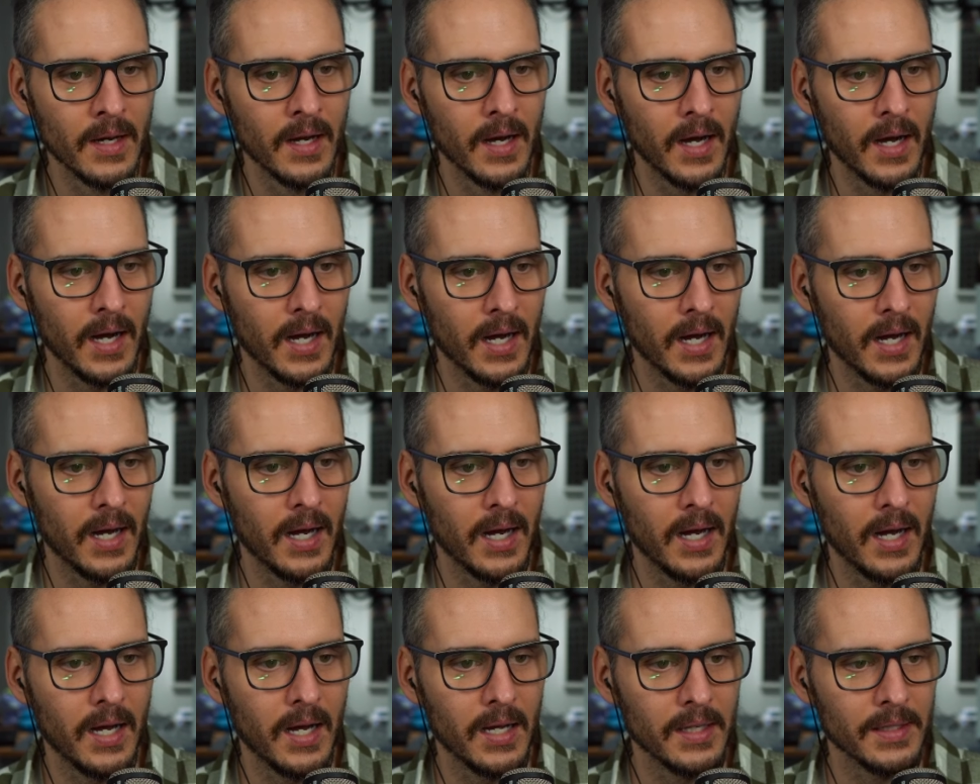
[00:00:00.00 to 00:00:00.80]

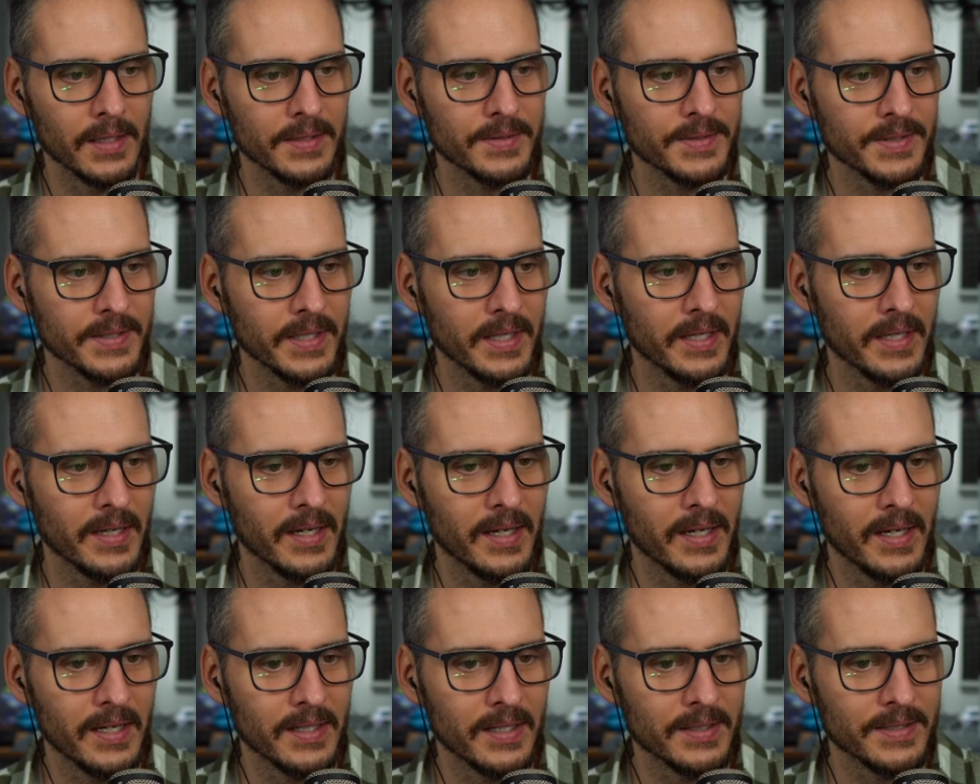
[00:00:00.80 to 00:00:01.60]
Uh, let's see.
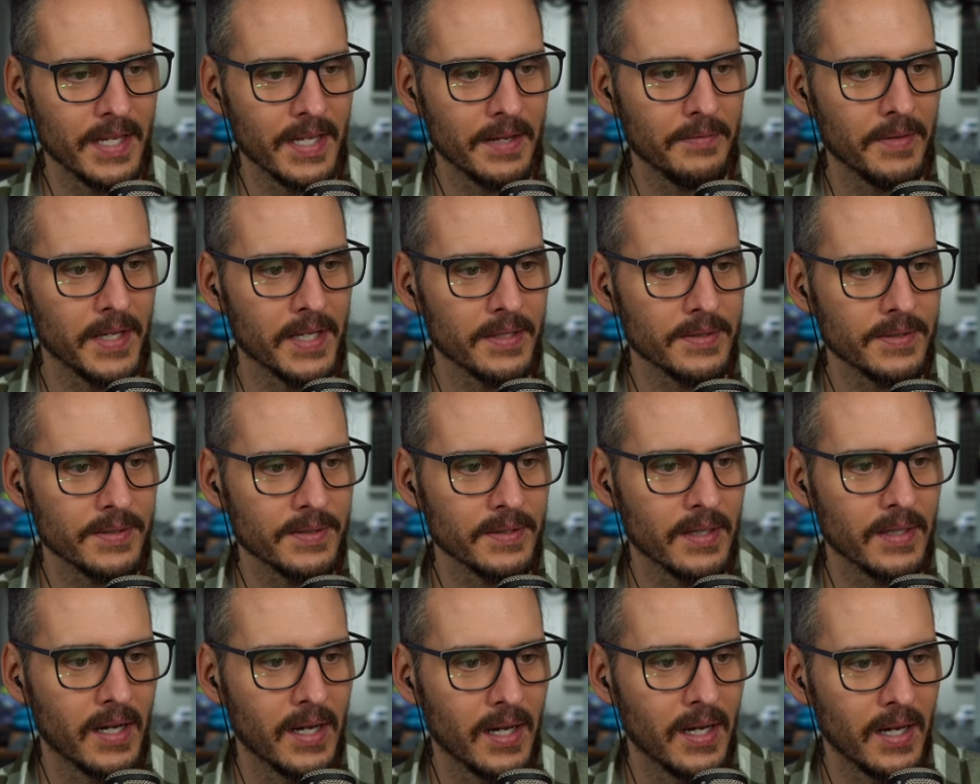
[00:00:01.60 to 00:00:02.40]
Uh, Xavius,
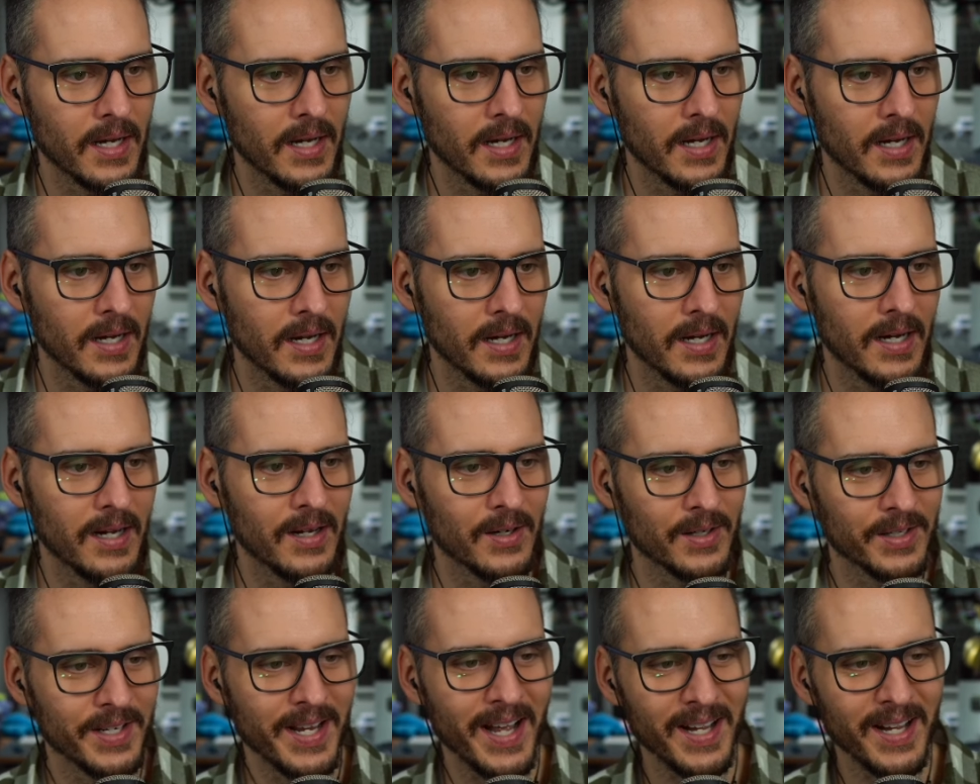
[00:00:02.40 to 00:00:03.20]
uh,
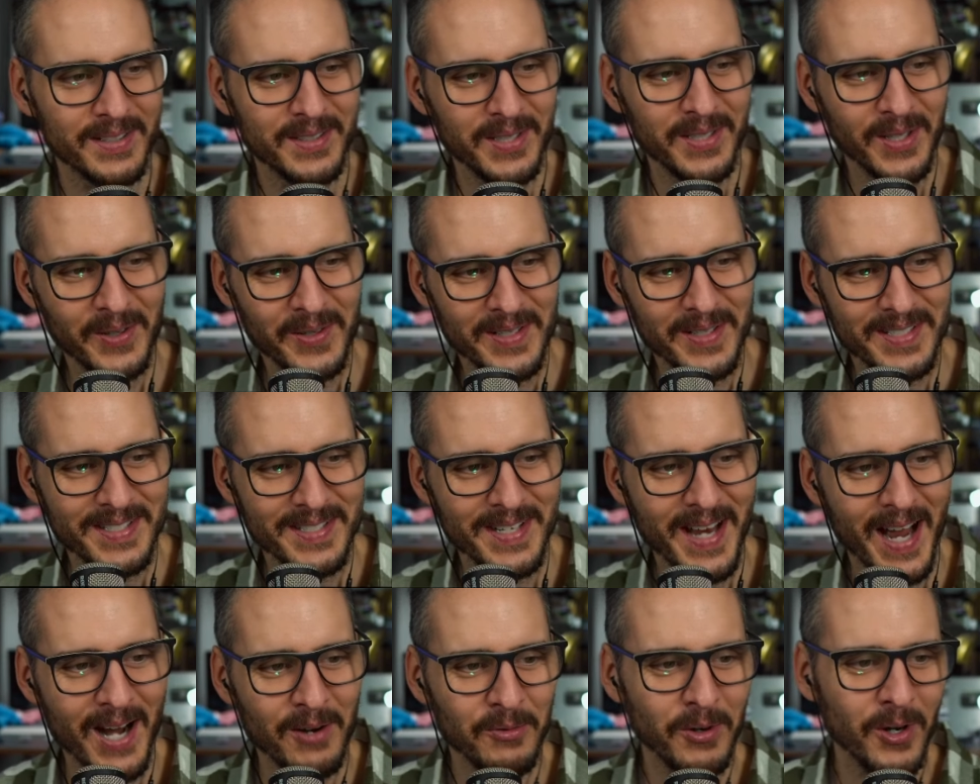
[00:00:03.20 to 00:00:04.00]
Yocto is
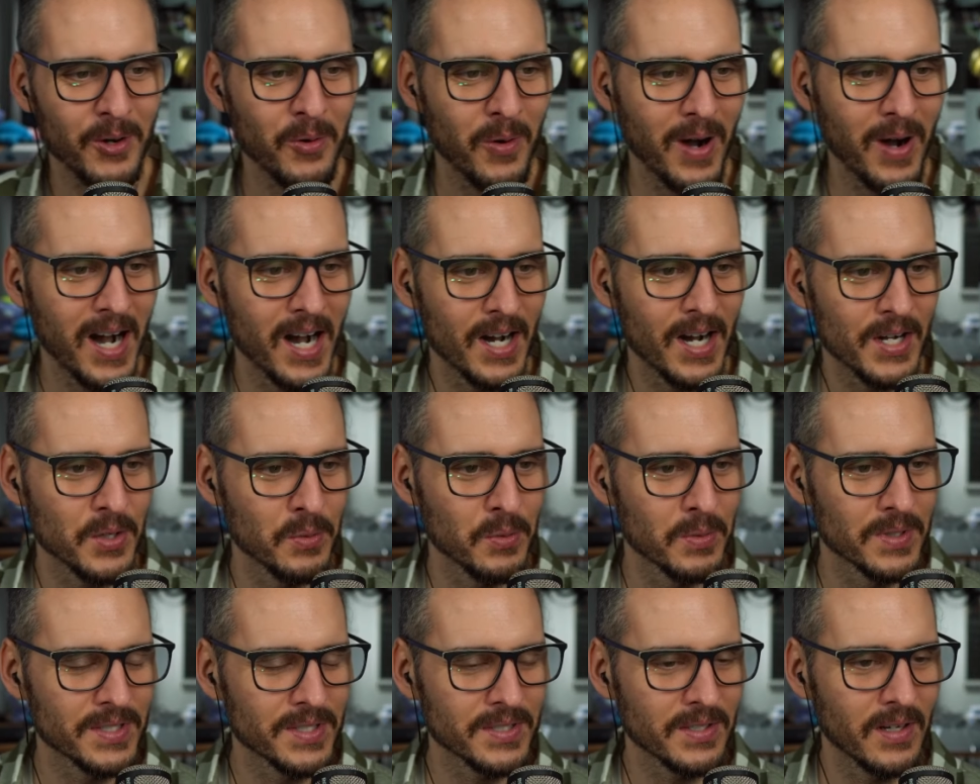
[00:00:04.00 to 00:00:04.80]
not required. You
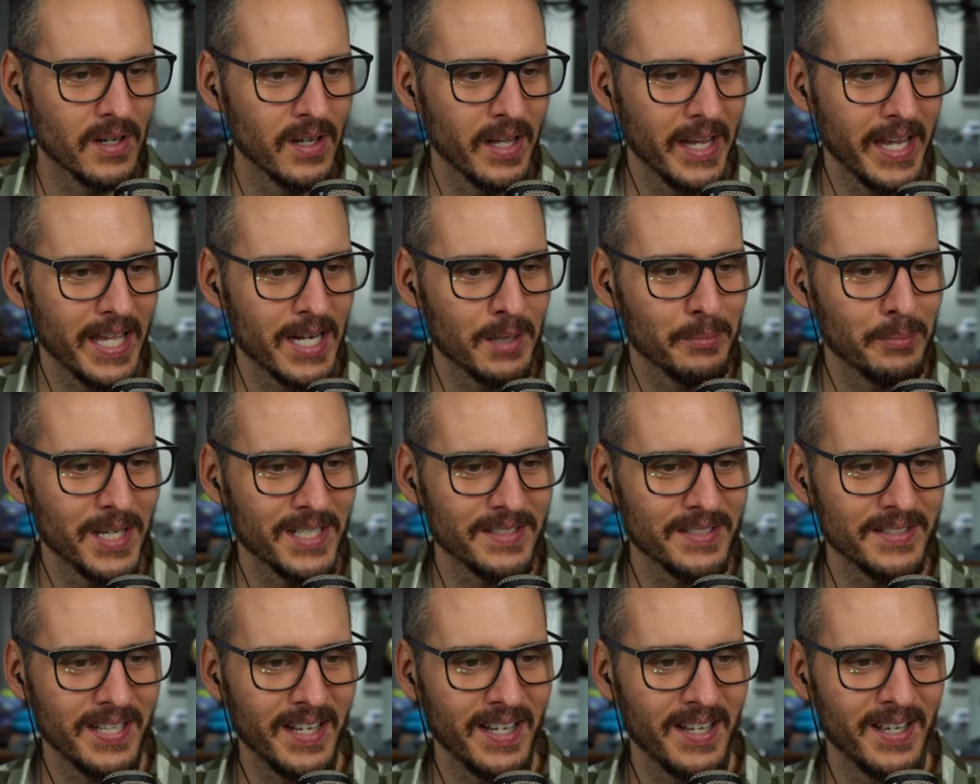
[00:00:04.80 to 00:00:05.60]
install Hannah
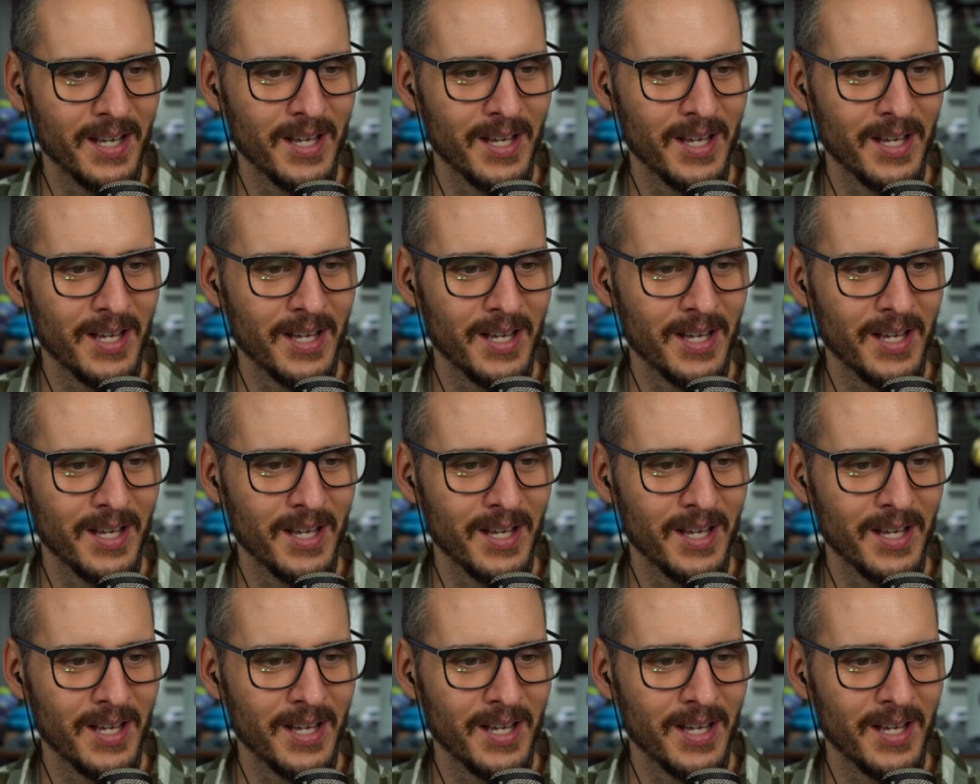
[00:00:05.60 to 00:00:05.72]
Montana.